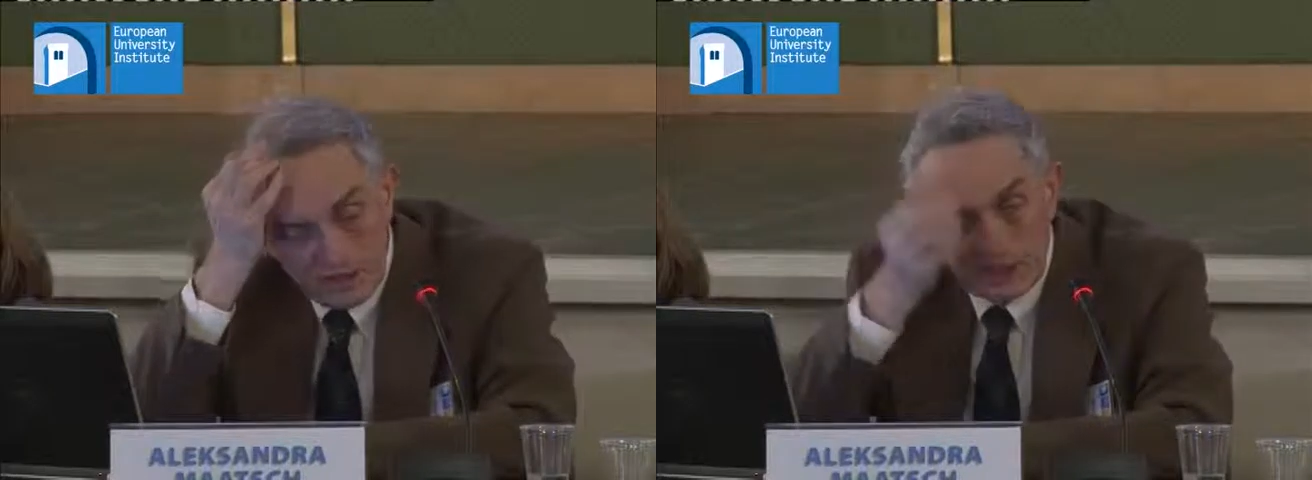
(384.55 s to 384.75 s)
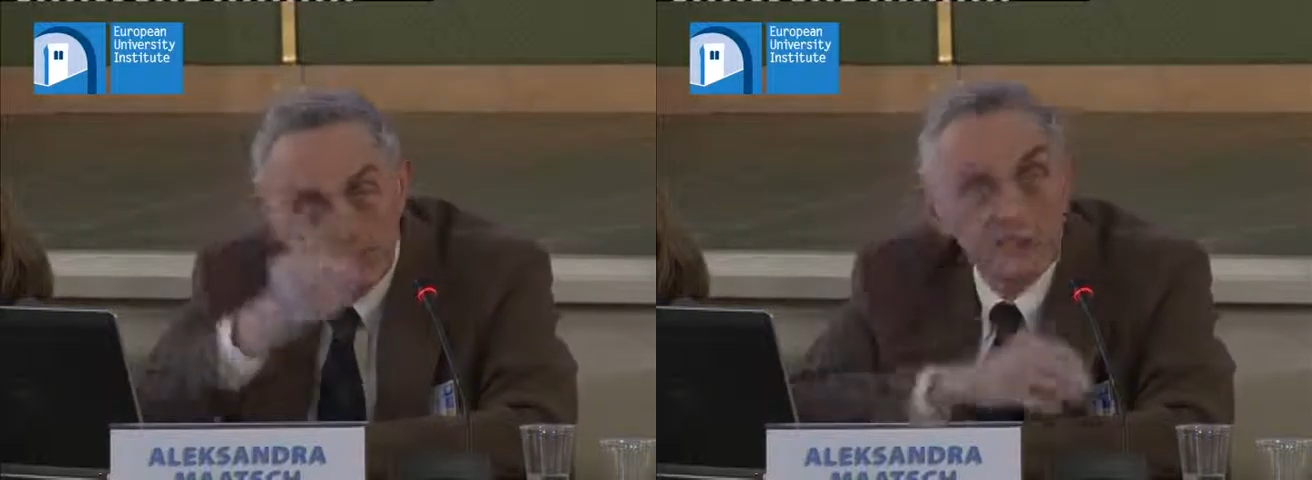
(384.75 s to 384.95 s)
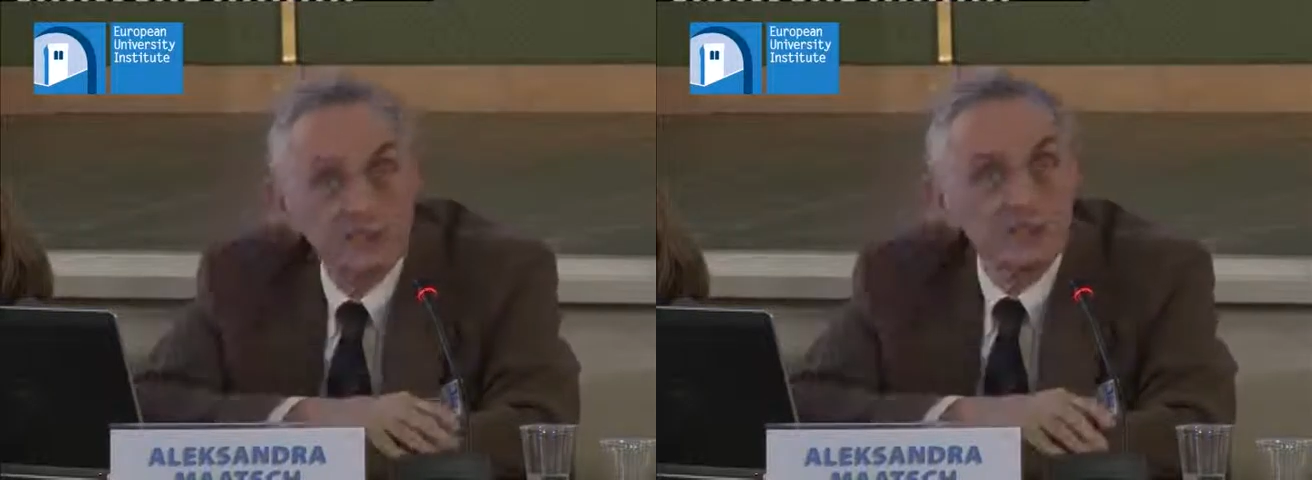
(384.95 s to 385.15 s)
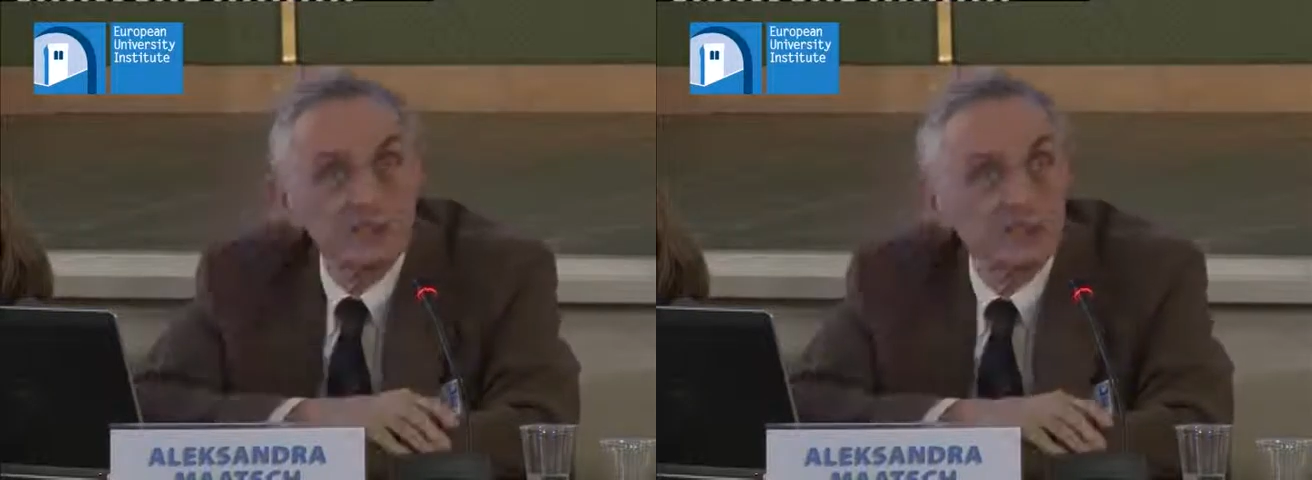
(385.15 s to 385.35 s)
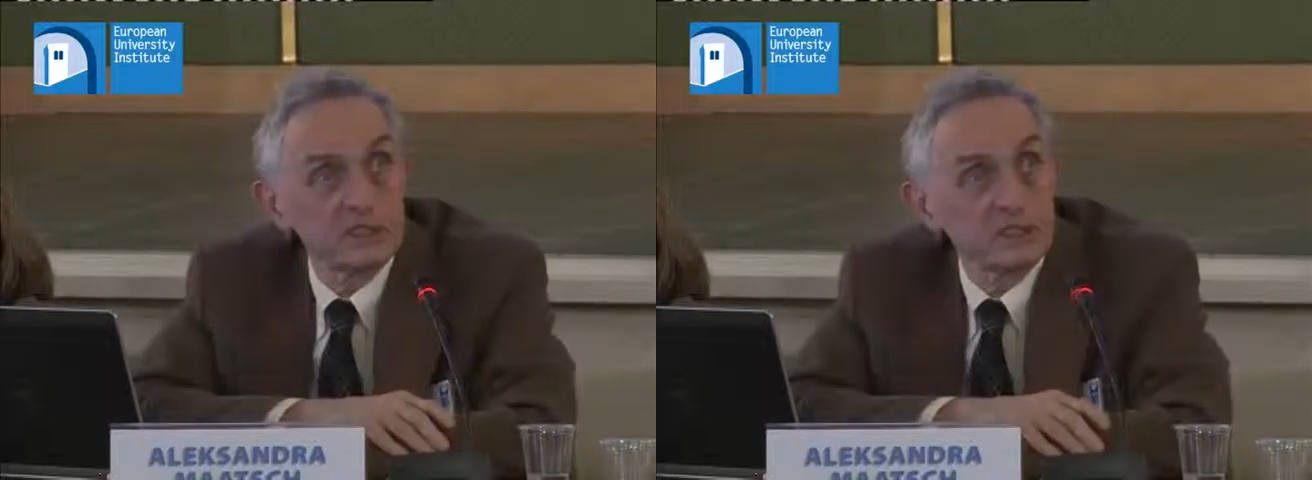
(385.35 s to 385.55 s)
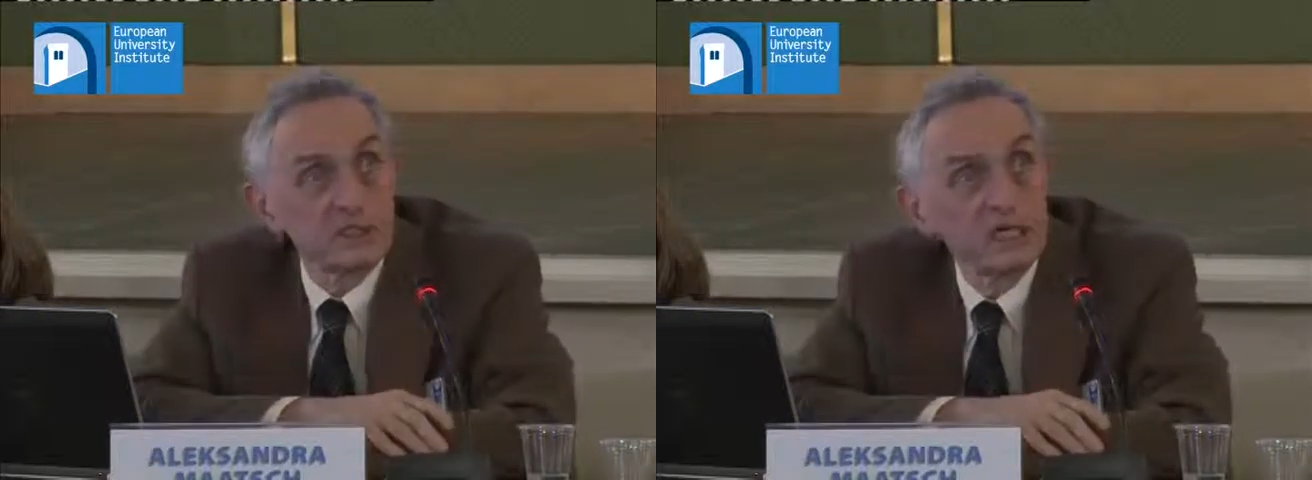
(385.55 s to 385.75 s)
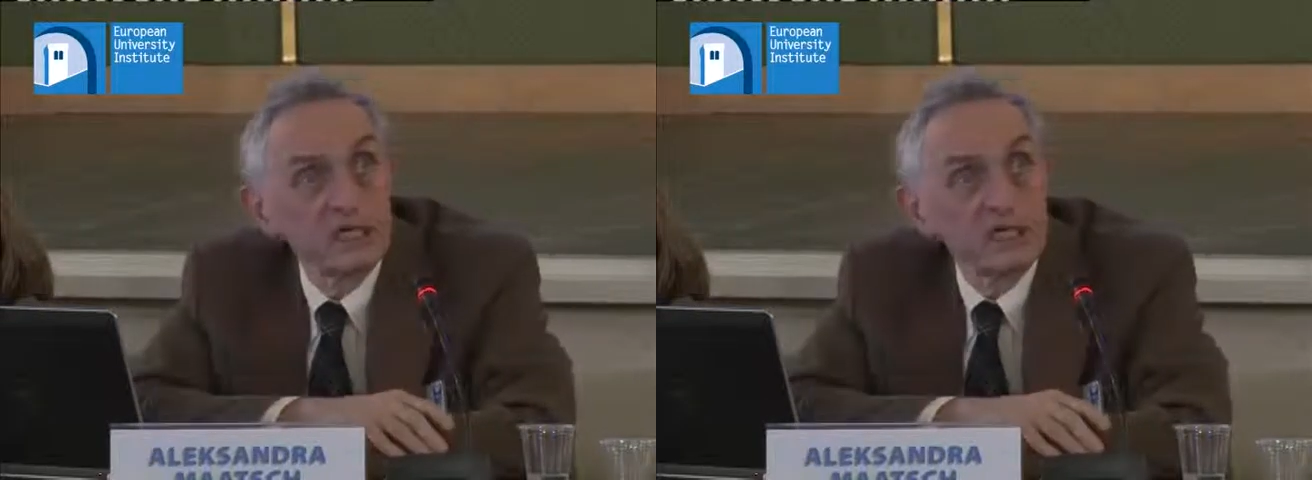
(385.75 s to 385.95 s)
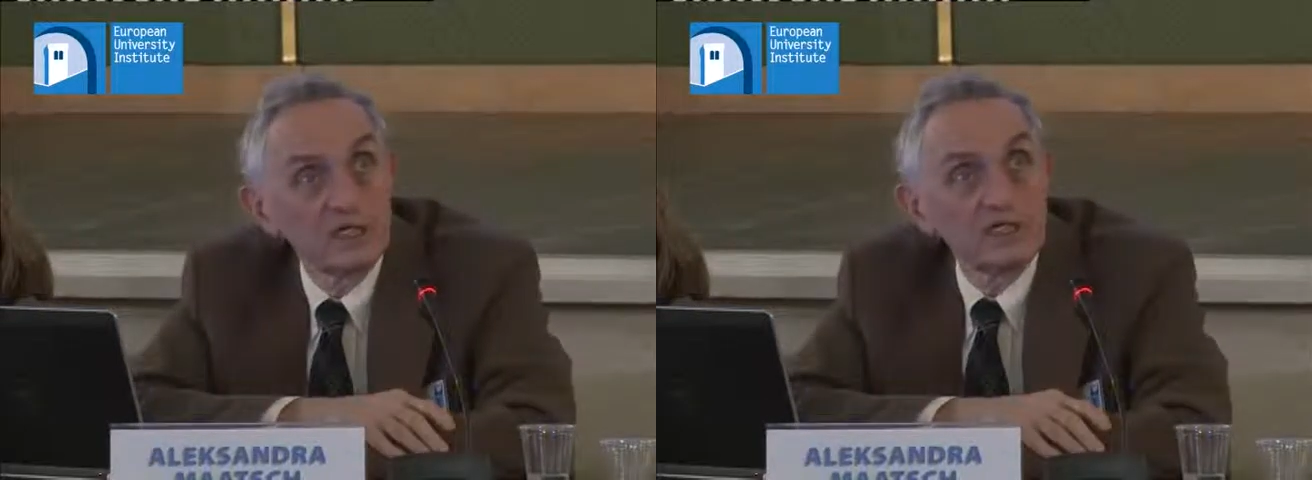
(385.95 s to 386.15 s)
That is to say,
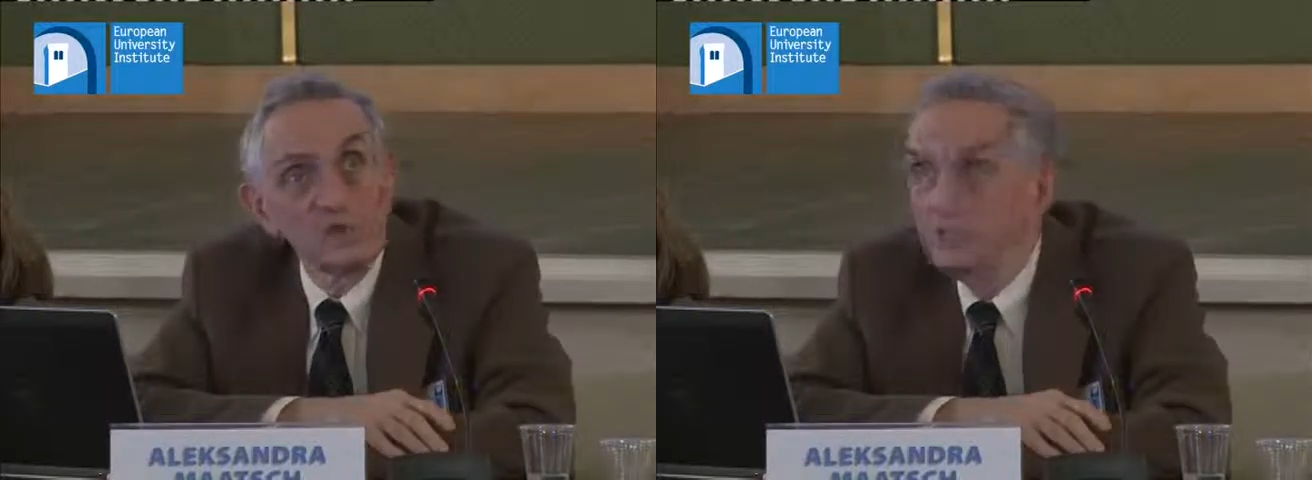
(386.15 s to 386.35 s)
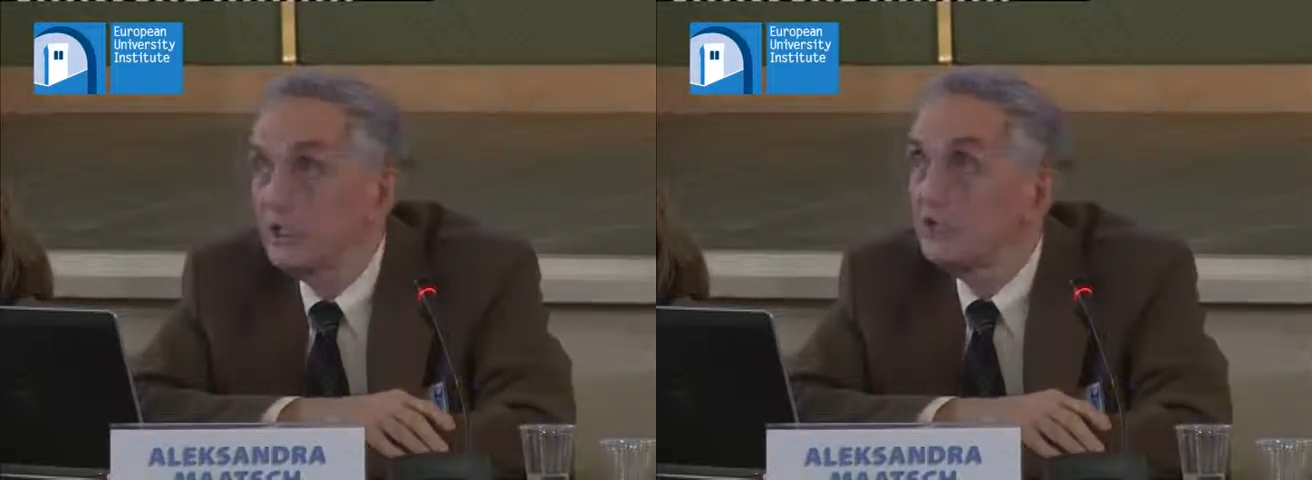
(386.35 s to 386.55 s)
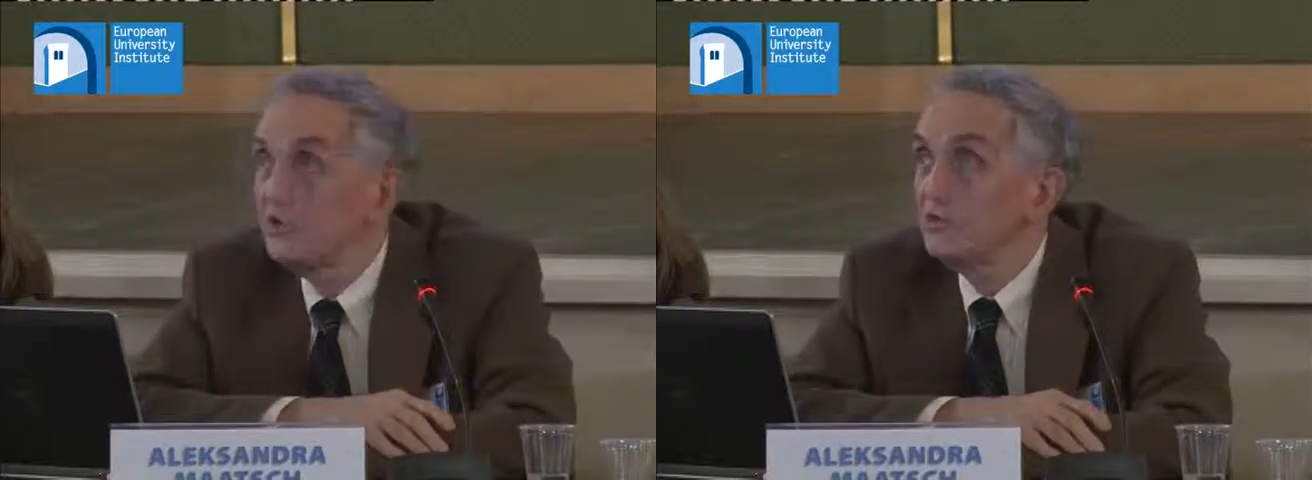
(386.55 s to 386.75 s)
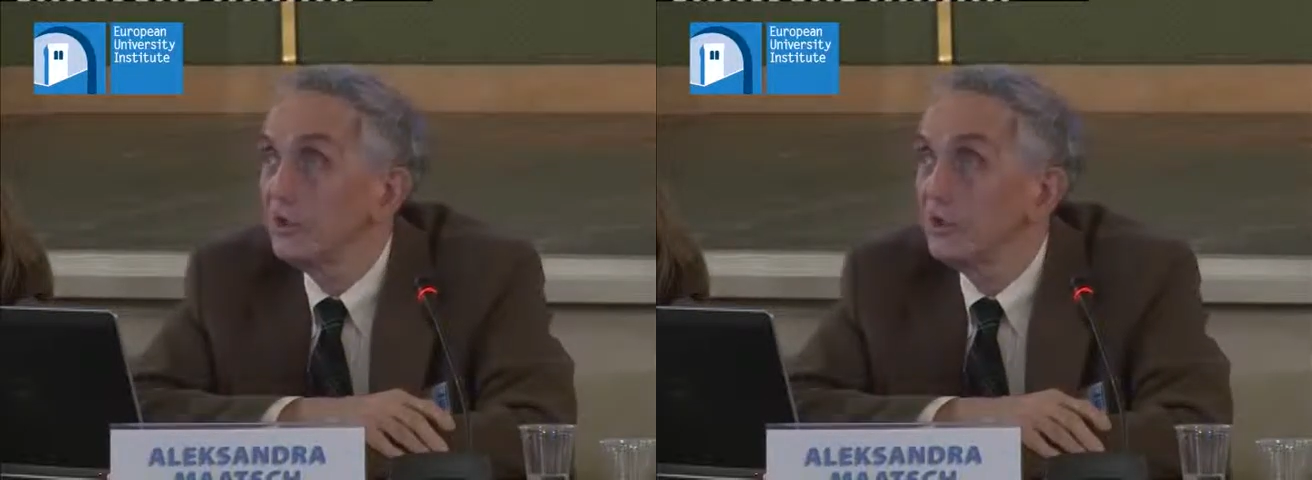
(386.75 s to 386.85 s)
assuming new